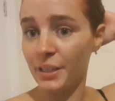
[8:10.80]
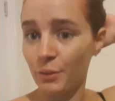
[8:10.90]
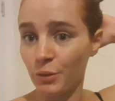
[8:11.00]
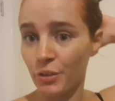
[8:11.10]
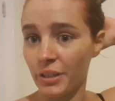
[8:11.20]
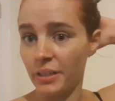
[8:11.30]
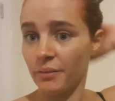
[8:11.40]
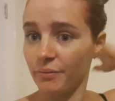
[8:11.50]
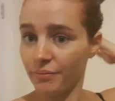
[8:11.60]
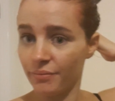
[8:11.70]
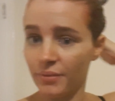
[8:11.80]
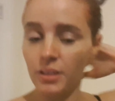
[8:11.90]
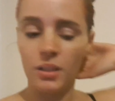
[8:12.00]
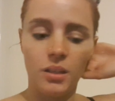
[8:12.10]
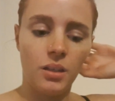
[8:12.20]
I don't look green.
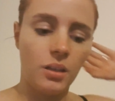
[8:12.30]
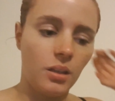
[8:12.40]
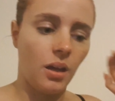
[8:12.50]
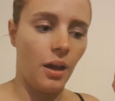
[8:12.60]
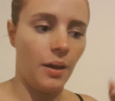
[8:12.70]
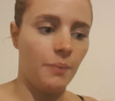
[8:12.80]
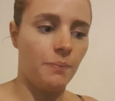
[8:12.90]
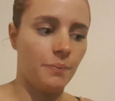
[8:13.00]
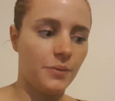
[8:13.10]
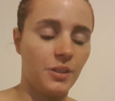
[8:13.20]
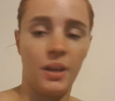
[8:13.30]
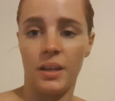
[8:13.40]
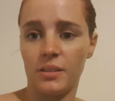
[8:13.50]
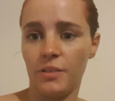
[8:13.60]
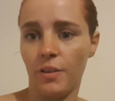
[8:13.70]
So yeah,
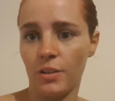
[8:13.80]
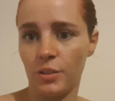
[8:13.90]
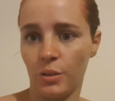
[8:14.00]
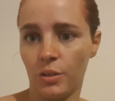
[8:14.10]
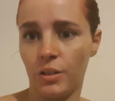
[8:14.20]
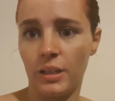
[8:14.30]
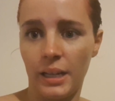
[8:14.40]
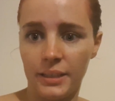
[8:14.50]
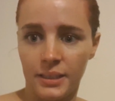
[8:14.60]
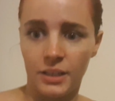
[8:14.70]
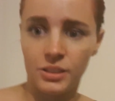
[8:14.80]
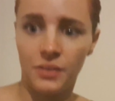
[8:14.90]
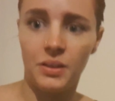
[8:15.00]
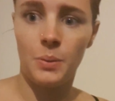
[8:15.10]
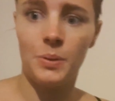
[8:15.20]
so far so good. Like I said, I'll just
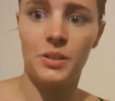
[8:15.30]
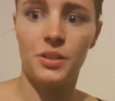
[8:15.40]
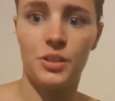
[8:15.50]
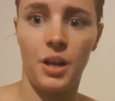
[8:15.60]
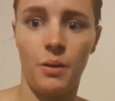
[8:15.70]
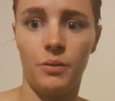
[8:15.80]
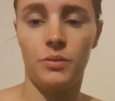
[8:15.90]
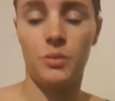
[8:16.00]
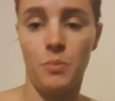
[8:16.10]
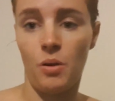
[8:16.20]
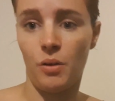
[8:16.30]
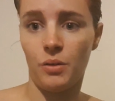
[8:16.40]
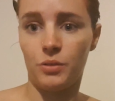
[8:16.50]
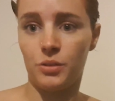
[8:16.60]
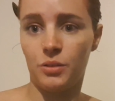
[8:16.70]
nip into the shower tomorrow
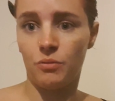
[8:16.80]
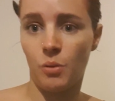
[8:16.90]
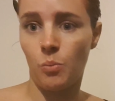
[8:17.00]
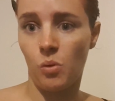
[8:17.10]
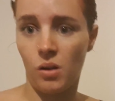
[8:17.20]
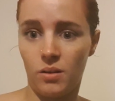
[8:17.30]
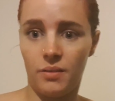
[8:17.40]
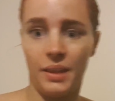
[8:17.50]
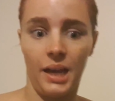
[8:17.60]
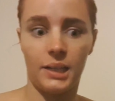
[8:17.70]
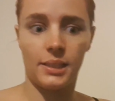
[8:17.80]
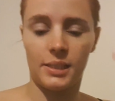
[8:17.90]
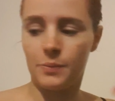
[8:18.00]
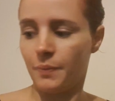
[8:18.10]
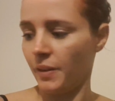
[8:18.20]
just to rub the
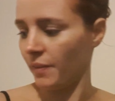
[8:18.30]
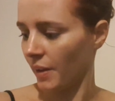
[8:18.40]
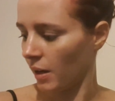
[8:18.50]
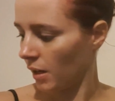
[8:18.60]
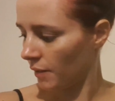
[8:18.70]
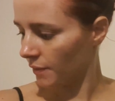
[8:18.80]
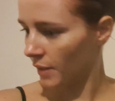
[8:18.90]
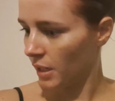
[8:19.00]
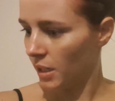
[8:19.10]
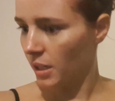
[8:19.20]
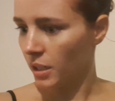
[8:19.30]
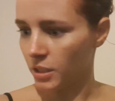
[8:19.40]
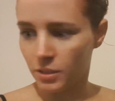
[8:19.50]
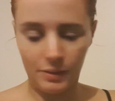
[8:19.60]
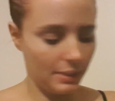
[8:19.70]
excess of it off, because
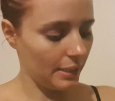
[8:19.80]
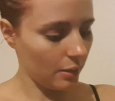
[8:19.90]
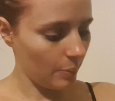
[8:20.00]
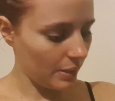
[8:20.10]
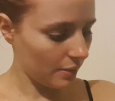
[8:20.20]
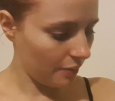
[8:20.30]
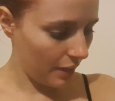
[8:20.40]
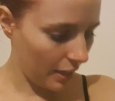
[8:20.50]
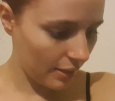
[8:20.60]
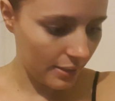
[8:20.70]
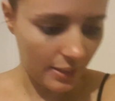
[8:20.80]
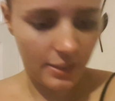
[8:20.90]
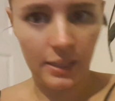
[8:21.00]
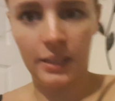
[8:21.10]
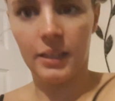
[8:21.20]
there is little bits of the excess, like